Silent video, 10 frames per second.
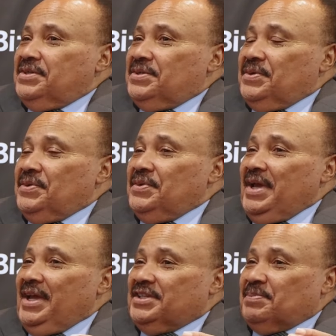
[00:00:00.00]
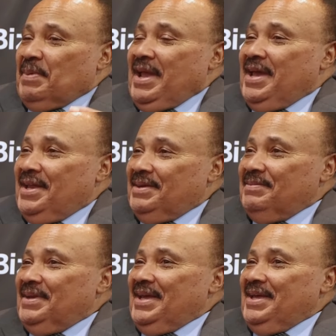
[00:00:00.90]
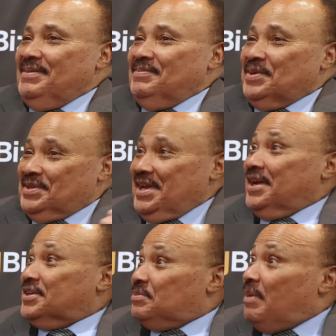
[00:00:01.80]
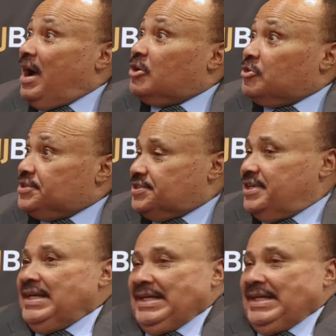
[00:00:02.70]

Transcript: to expand and protect democracy.